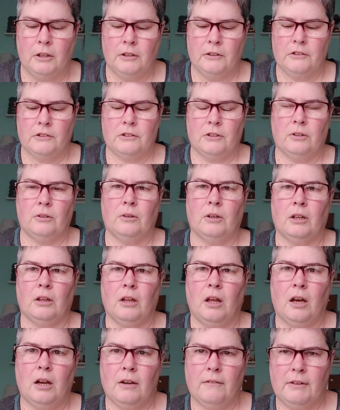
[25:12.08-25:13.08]
So a
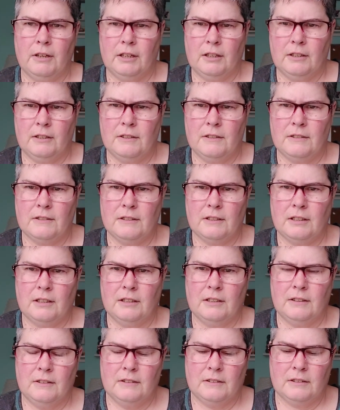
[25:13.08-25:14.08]
lot of his
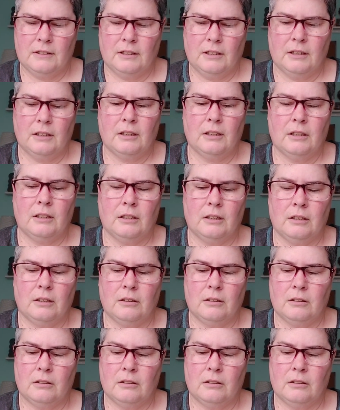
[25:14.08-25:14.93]
is uh,